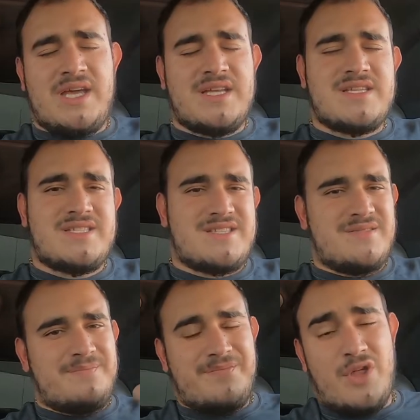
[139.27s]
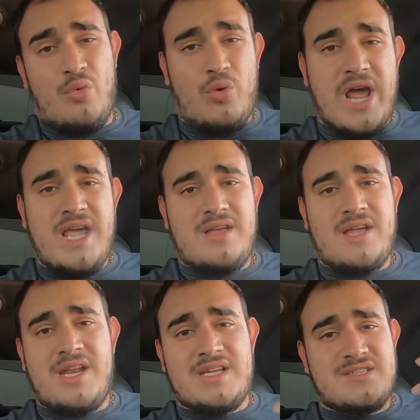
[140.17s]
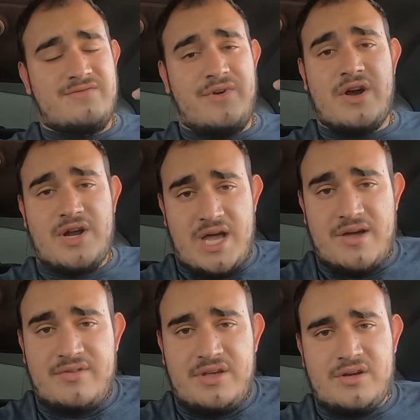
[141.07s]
is the weight. It is very heavy.